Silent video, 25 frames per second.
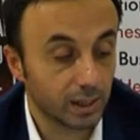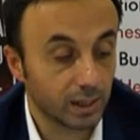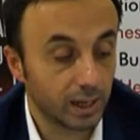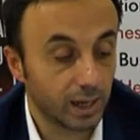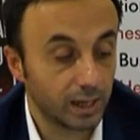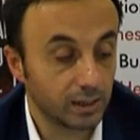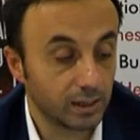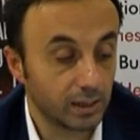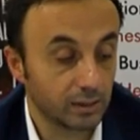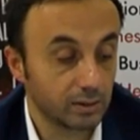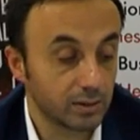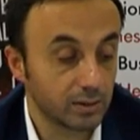
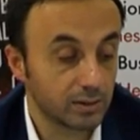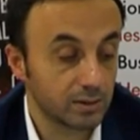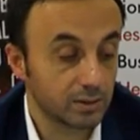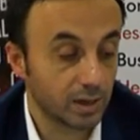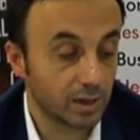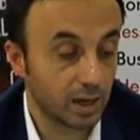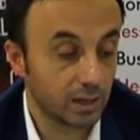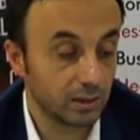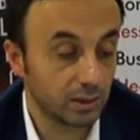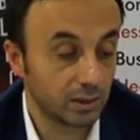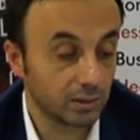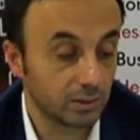And
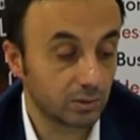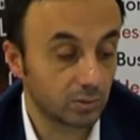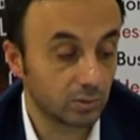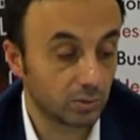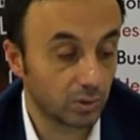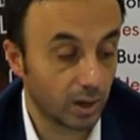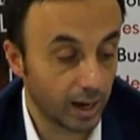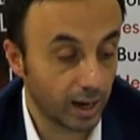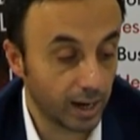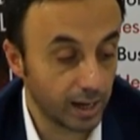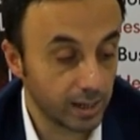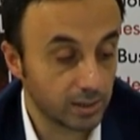understanding the
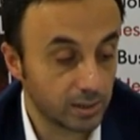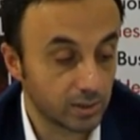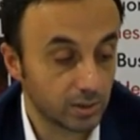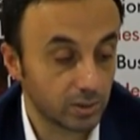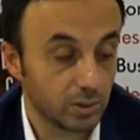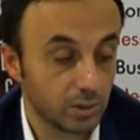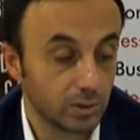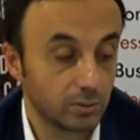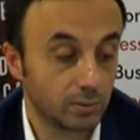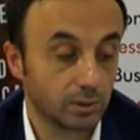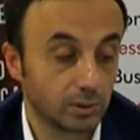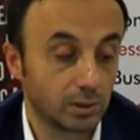rights,
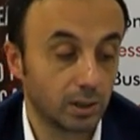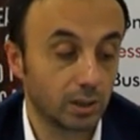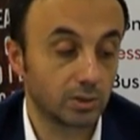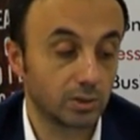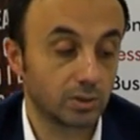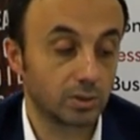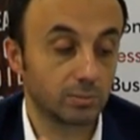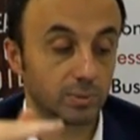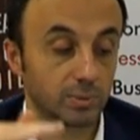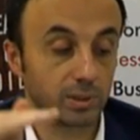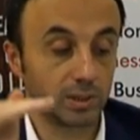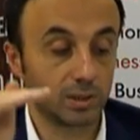you are going
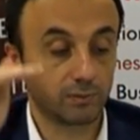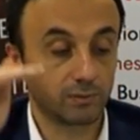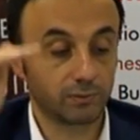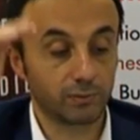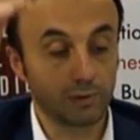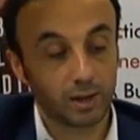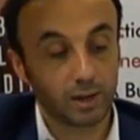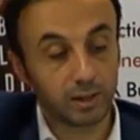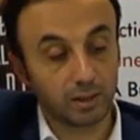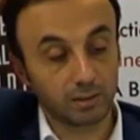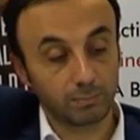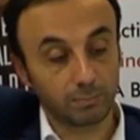to be
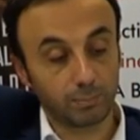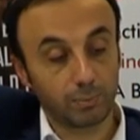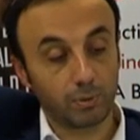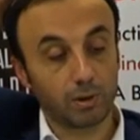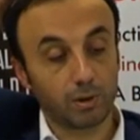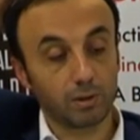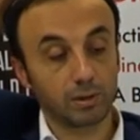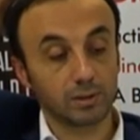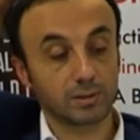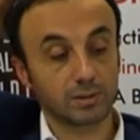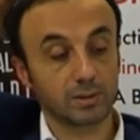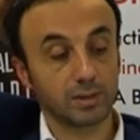defining
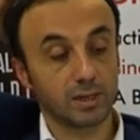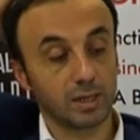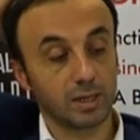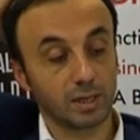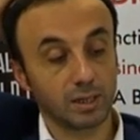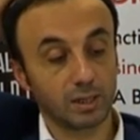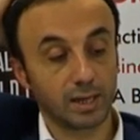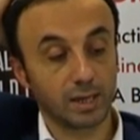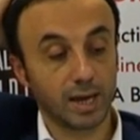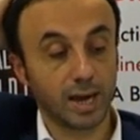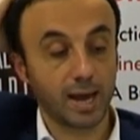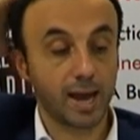policing,
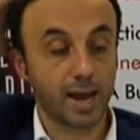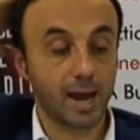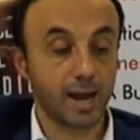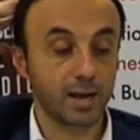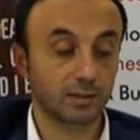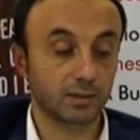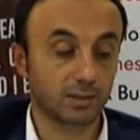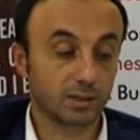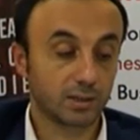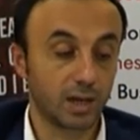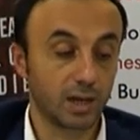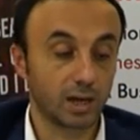
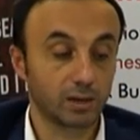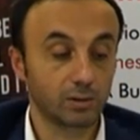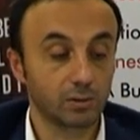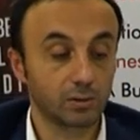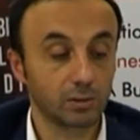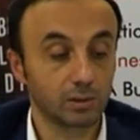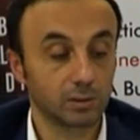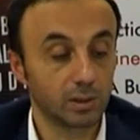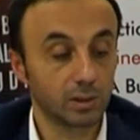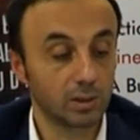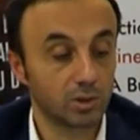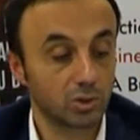gangs,
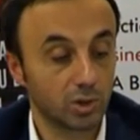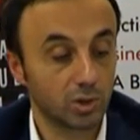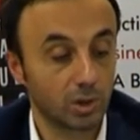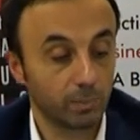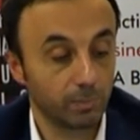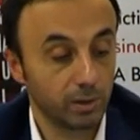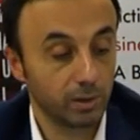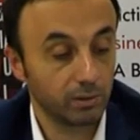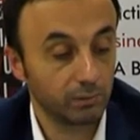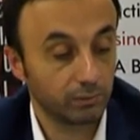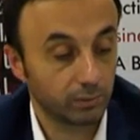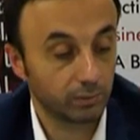inequality,
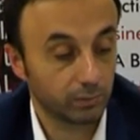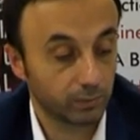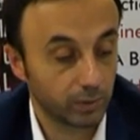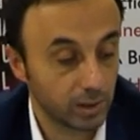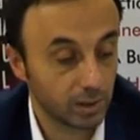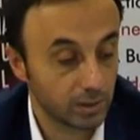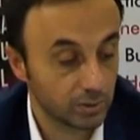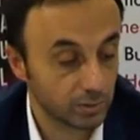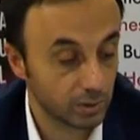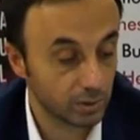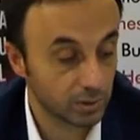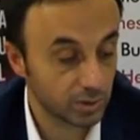shopping over
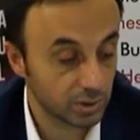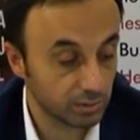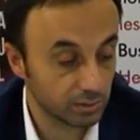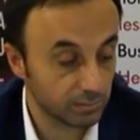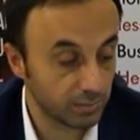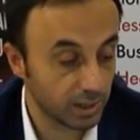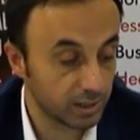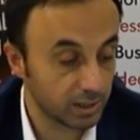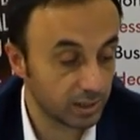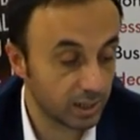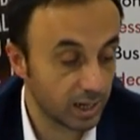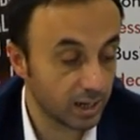social
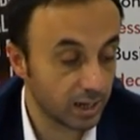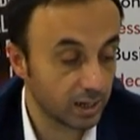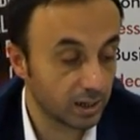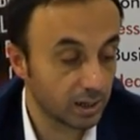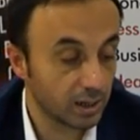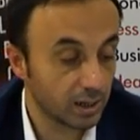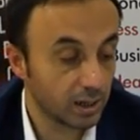media,